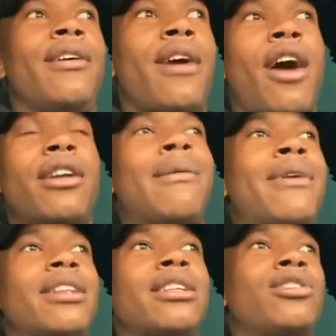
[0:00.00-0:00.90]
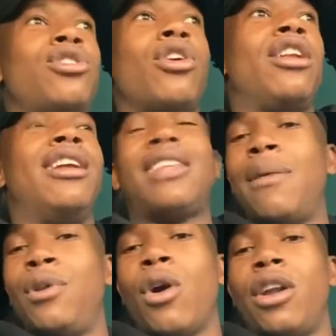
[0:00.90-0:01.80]
Awuna mara ngisho le
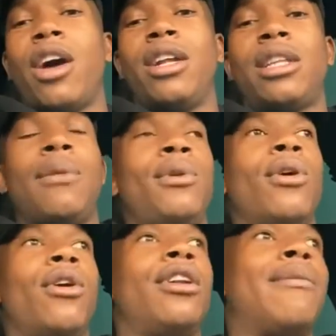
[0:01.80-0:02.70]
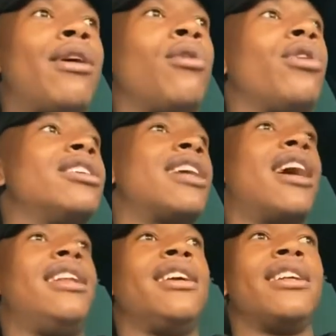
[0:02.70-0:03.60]
David order, awuna David order, mara
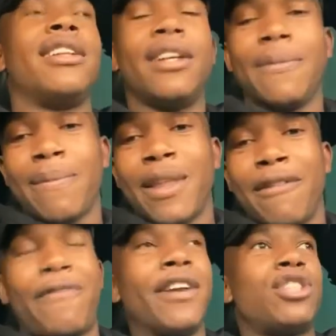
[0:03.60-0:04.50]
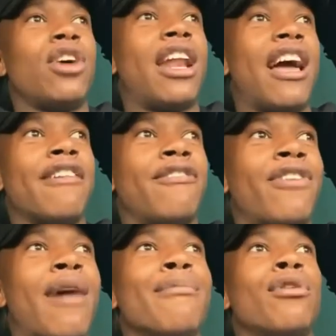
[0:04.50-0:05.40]
kuyenzakale. Fix your life.
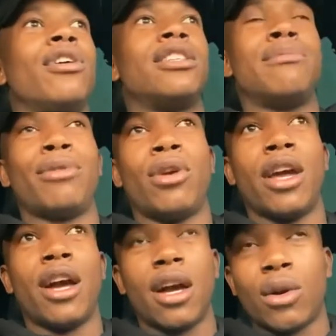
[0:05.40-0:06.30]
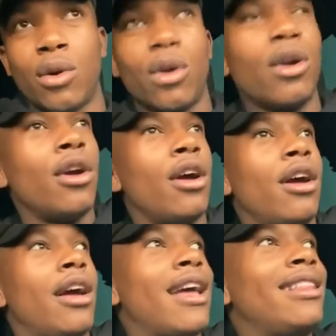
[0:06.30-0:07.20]
Hambe ulungisa impilo yakho.
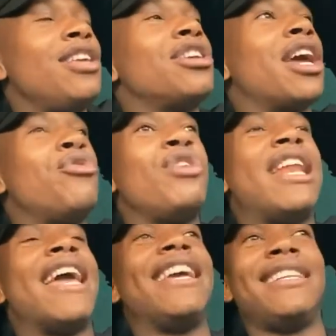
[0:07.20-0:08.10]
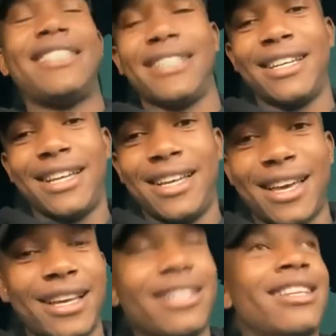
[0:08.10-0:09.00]
And then you can relate.
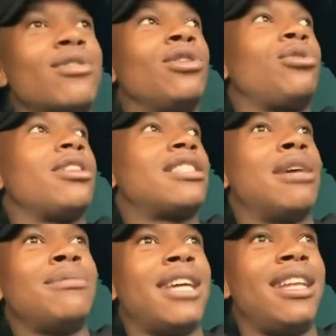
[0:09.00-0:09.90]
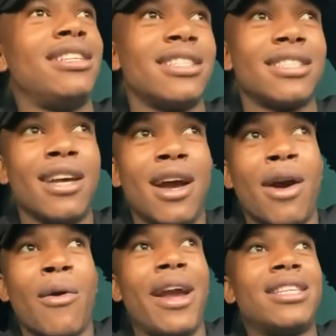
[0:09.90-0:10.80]
Yes, let's go through the same challenges.
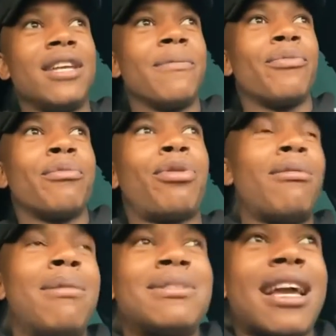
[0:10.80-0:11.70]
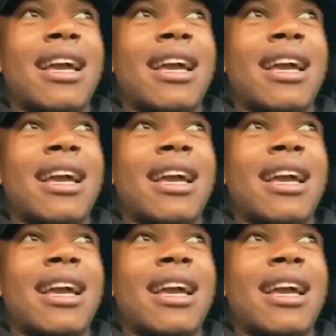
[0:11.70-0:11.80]
Waiting, problem let's